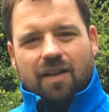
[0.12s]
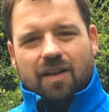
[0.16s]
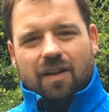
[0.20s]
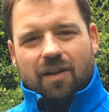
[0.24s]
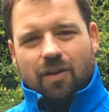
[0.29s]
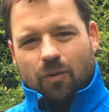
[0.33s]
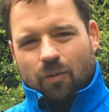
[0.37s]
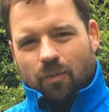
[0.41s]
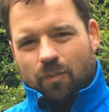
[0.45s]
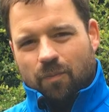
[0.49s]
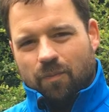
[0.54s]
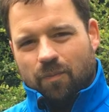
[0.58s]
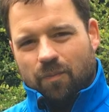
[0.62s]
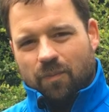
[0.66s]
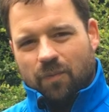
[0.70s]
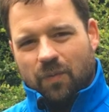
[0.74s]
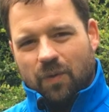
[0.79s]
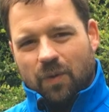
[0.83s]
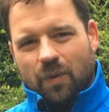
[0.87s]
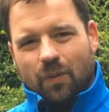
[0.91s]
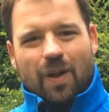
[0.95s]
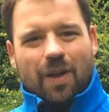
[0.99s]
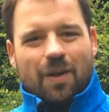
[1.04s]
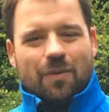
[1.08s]
Hello,
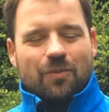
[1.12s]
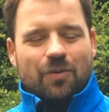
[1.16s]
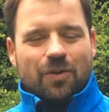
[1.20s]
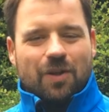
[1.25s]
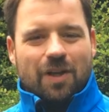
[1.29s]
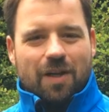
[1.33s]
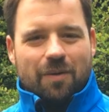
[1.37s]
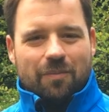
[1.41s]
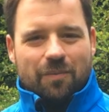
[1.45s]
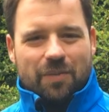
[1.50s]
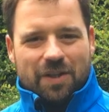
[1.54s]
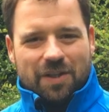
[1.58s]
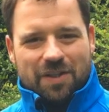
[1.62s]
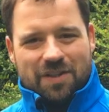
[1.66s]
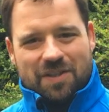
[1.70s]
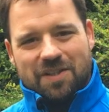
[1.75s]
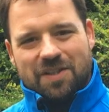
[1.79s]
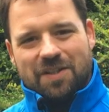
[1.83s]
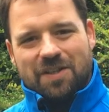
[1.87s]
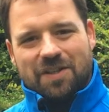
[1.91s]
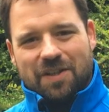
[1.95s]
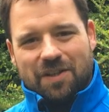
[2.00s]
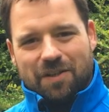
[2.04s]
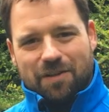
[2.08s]
and welcome to Glanbia's
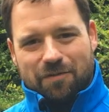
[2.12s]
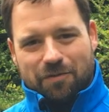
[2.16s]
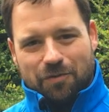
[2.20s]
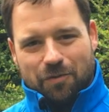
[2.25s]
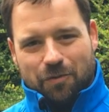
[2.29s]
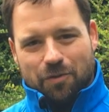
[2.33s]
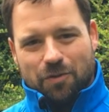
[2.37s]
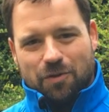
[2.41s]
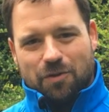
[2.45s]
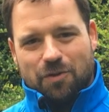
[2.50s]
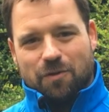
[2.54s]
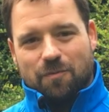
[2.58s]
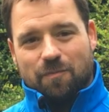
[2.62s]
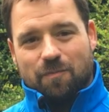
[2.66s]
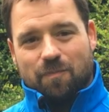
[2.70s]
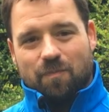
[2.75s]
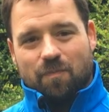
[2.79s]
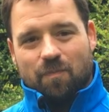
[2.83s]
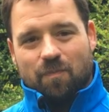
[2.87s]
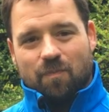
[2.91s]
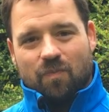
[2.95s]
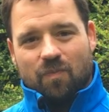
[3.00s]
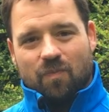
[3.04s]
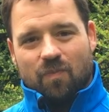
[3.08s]
Dairy Focus.
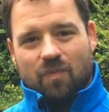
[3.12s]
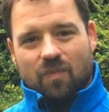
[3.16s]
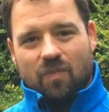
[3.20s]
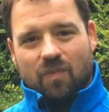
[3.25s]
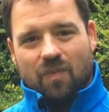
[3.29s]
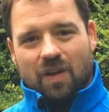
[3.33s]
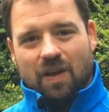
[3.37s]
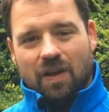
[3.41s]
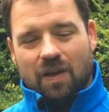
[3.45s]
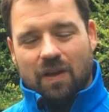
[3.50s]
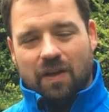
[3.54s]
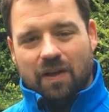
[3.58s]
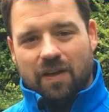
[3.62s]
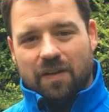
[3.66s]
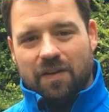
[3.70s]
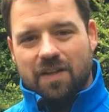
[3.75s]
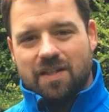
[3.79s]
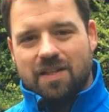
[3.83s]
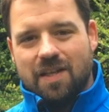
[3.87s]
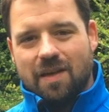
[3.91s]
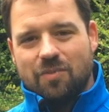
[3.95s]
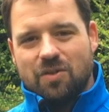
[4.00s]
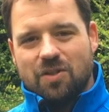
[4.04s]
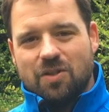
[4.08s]
In
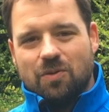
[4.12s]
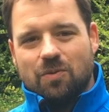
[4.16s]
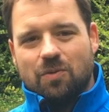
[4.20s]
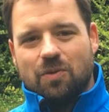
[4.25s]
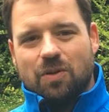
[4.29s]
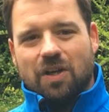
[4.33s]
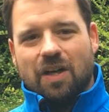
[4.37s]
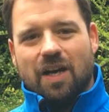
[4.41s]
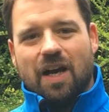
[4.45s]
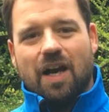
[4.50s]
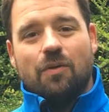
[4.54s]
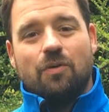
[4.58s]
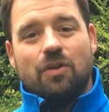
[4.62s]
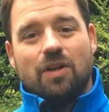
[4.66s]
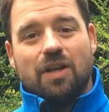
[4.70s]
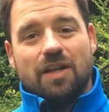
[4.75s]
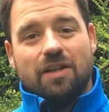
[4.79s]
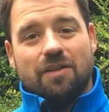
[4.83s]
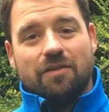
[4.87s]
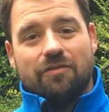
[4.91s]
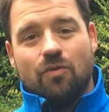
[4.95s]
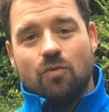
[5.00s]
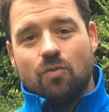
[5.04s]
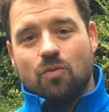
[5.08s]
this episode, I would like
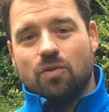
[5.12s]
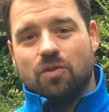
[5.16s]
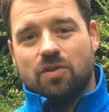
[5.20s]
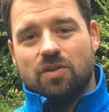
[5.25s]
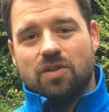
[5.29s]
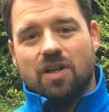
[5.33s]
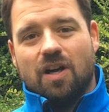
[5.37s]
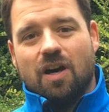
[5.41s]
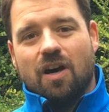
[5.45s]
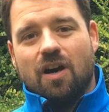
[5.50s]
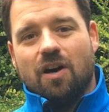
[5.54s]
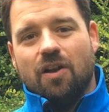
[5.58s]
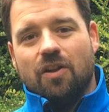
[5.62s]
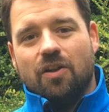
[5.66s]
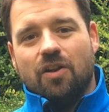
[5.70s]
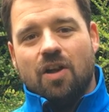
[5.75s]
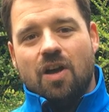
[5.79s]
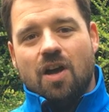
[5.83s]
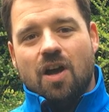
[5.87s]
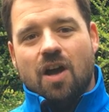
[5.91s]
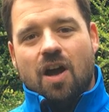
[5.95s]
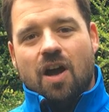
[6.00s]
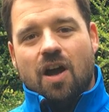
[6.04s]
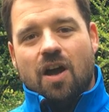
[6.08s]
to focus on
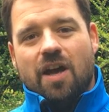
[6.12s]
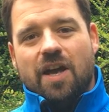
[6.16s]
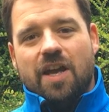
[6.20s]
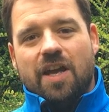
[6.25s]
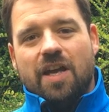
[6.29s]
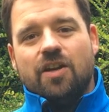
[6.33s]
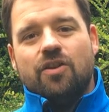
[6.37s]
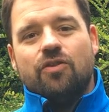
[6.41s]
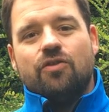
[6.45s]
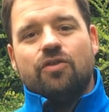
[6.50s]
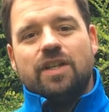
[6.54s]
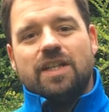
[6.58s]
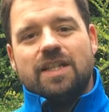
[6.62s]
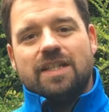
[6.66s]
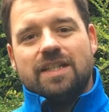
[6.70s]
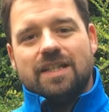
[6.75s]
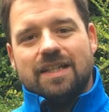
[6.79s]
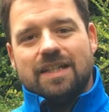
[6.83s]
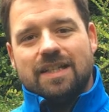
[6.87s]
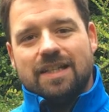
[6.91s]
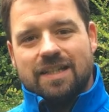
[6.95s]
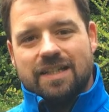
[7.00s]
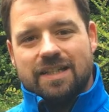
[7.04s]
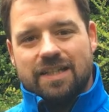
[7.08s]

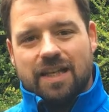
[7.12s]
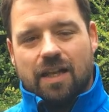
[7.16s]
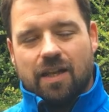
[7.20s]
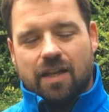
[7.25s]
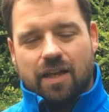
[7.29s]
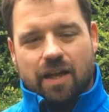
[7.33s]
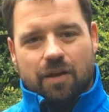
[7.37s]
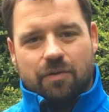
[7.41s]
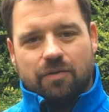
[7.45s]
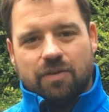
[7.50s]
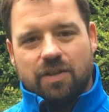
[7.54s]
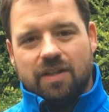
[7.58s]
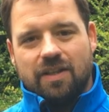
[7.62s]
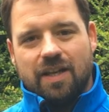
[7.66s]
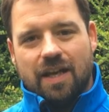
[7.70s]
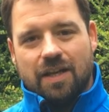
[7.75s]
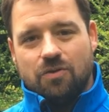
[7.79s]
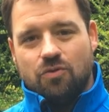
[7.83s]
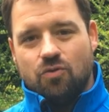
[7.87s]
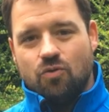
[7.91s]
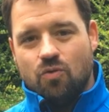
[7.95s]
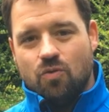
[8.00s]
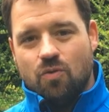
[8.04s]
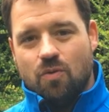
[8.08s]
increasing cell count that
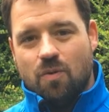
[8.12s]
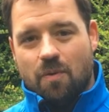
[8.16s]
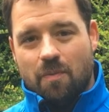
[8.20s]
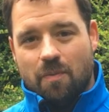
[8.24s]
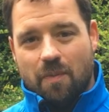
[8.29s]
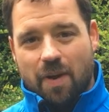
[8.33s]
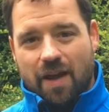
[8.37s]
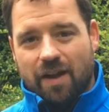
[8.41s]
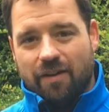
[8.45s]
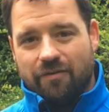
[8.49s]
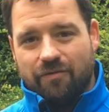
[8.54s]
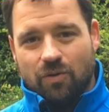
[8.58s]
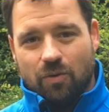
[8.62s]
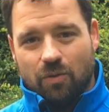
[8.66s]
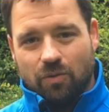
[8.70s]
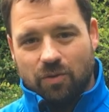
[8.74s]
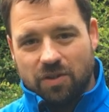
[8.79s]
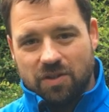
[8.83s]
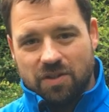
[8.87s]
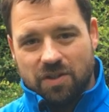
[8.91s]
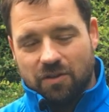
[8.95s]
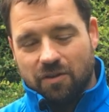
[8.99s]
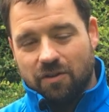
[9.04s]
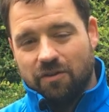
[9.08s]
you may have
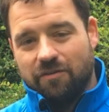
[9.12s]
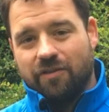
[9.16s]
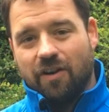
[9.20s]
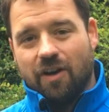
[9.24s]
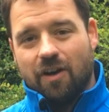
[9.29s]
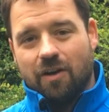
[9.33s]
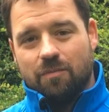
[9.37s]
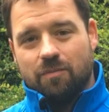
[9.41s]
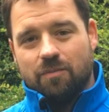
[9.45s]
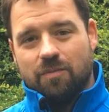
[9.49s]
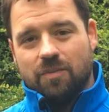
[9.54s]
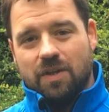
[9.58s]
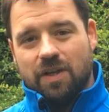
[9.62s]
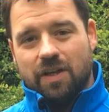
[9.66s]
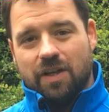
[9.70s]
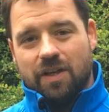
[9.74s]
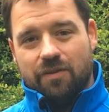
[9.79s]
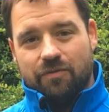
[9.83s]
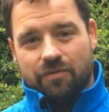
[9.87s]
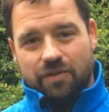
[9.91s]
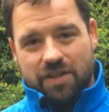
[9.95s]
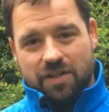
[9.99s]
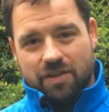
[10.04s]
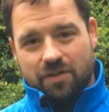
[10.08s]
noticed on your farm
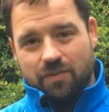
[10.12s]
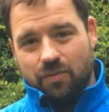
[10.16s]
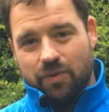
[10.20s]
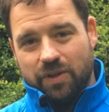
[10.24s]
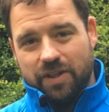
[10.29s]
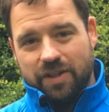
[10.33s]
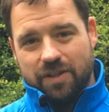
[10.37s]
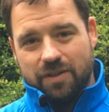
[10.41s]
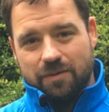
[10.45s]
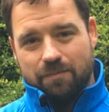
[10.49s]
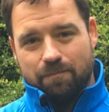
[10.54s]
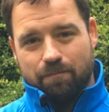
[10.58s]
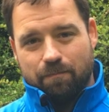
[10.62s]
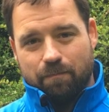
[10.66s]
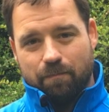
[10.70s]
in recent weeks.